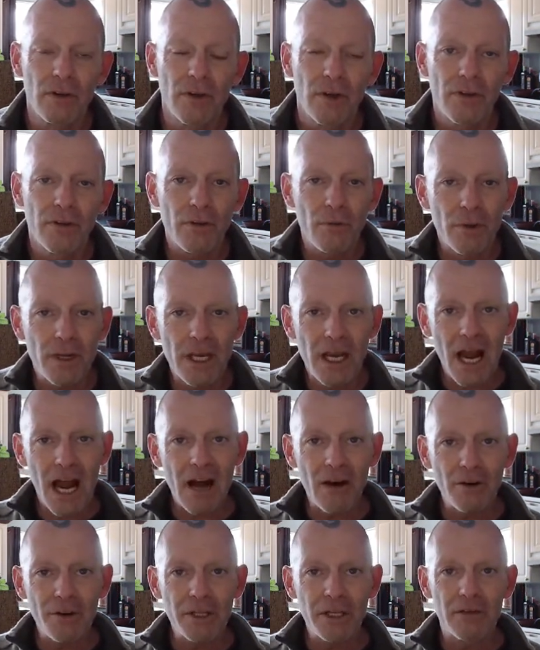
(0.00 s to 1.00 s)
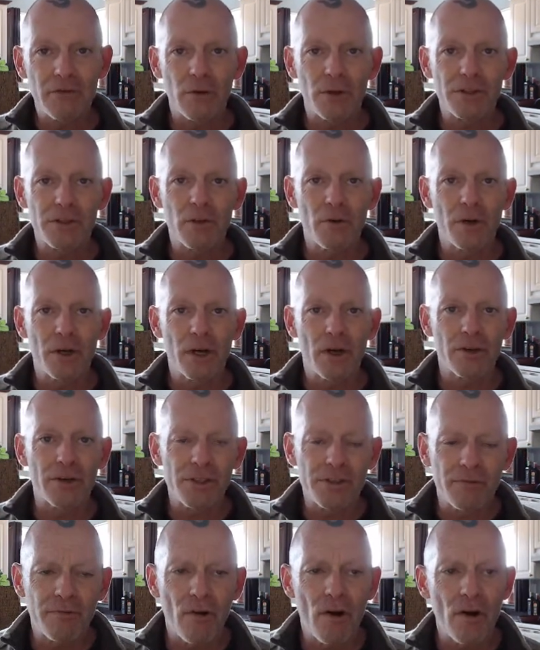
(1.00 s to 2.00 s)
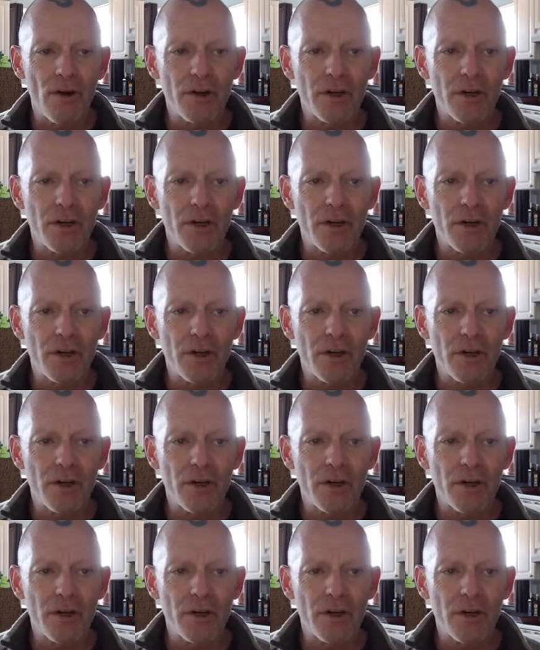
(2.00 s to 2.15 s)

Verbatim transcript: The reality of what's going on is far